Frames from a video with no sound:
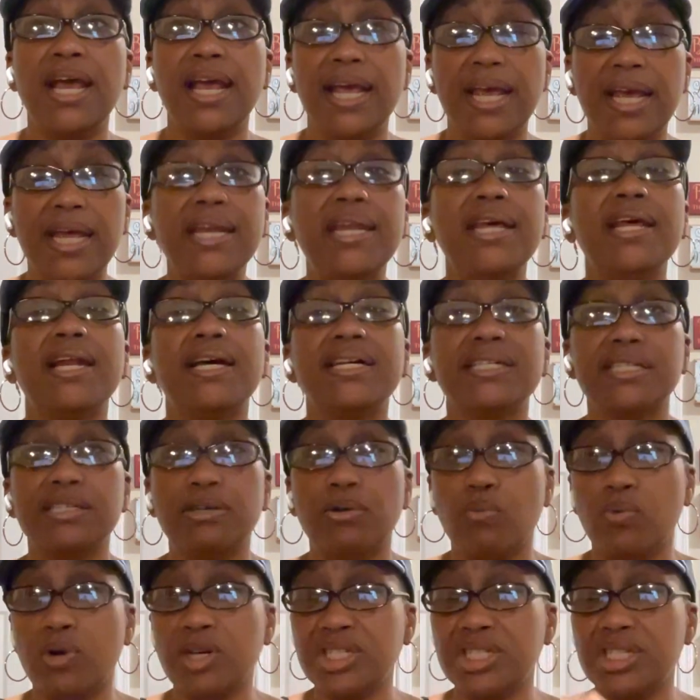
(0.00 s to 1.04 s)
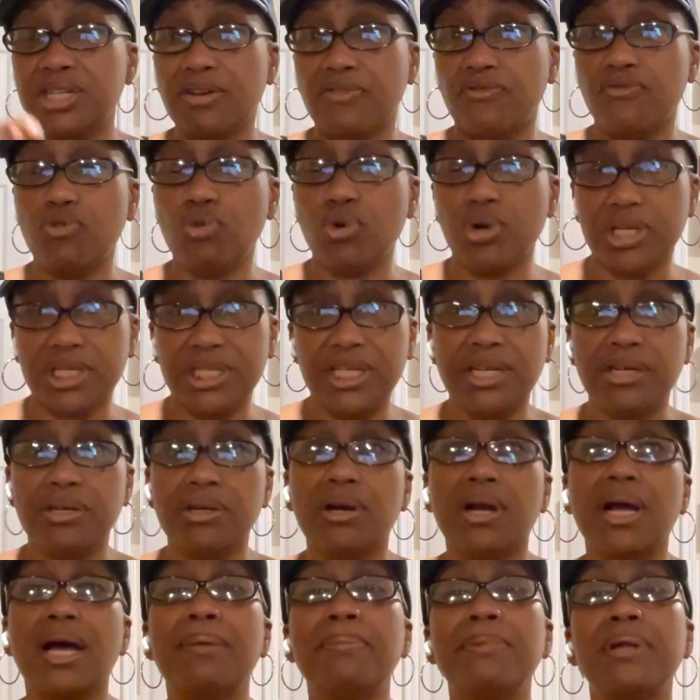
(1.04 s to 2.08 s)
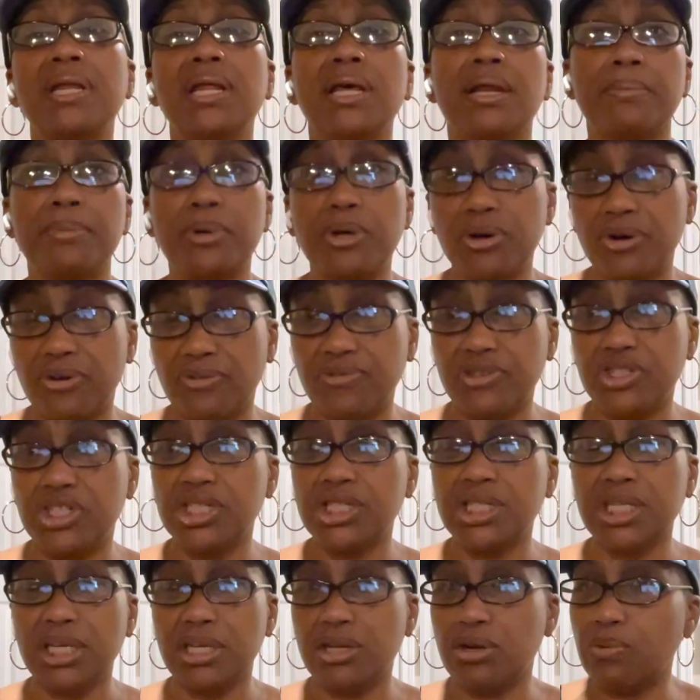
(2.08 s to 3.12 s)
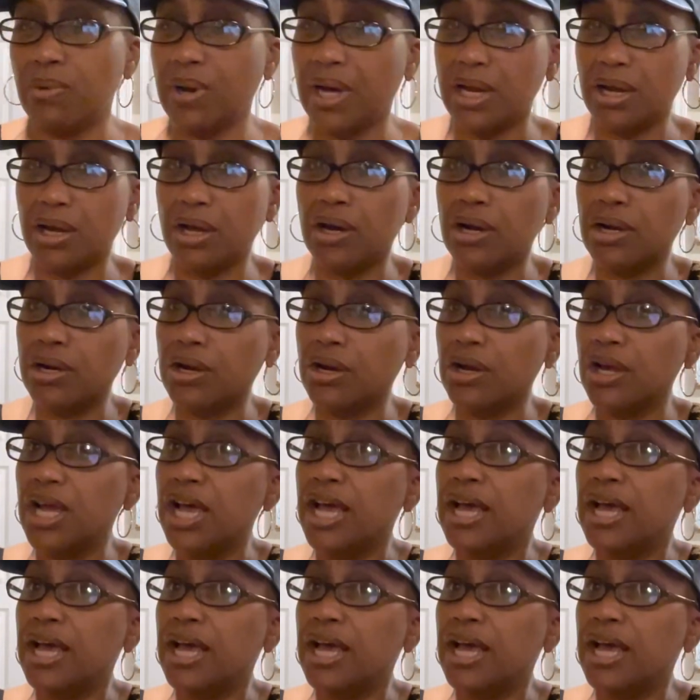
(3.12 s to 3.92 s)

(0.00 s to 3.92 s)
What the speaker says: And then I said, once they're fork tender, I'm gonna let them cook for just a little while longer,